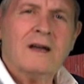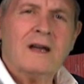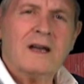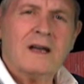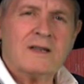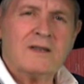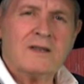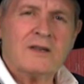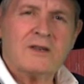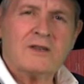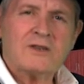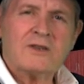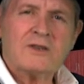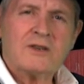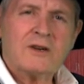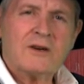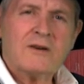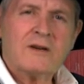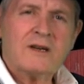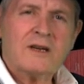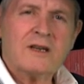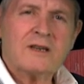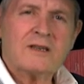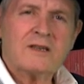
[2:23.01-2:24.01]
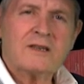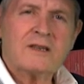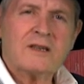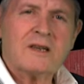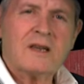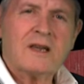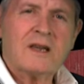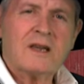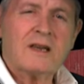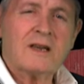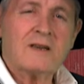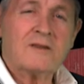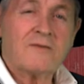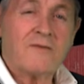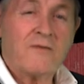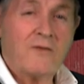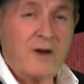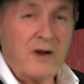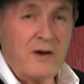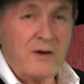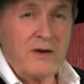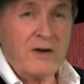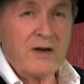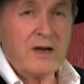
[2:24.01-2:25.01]
and the serious things
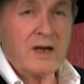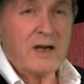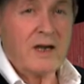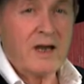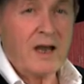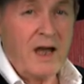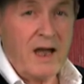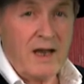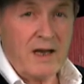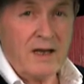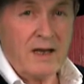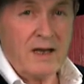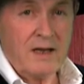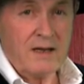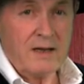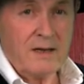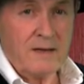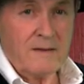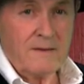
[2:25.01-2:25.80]
very lightly.